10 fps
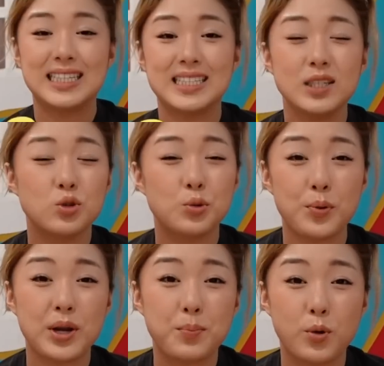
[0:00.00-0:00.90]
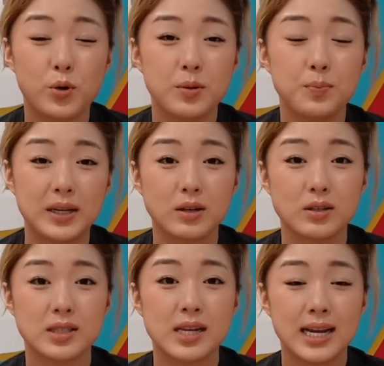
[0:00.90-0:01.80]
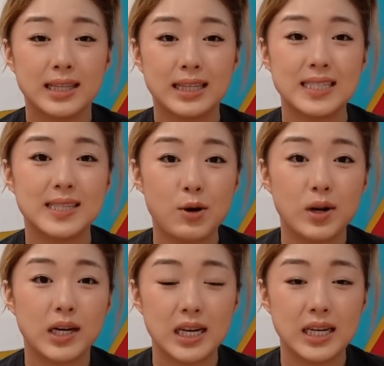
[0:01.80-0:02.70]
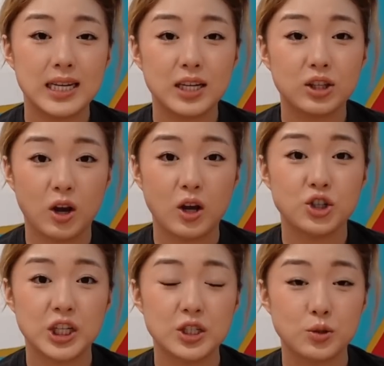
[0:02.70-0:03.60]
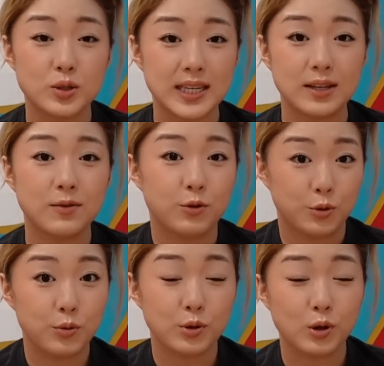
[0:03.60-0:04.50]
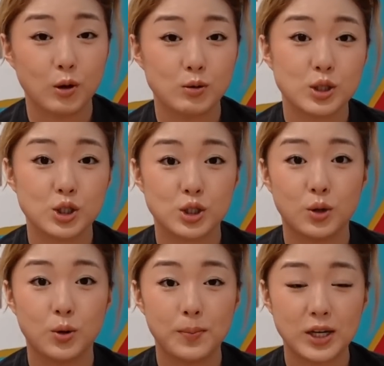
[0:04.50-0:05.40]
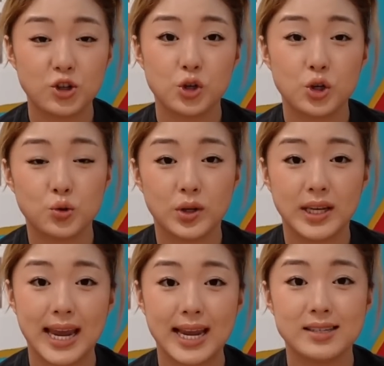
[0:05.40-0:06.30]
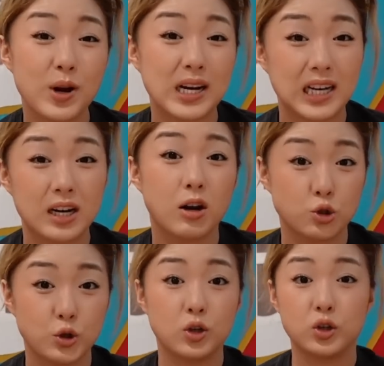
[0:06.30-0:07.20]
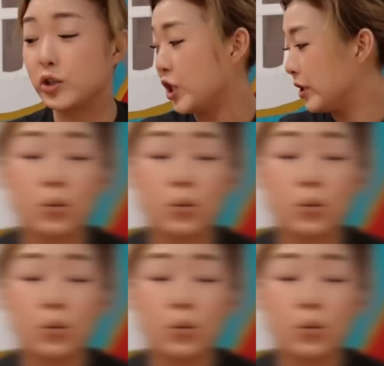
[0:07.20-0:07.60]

This is super important because this directly touches your skin through the clothes, so make sure to get free and clear laundry detergent.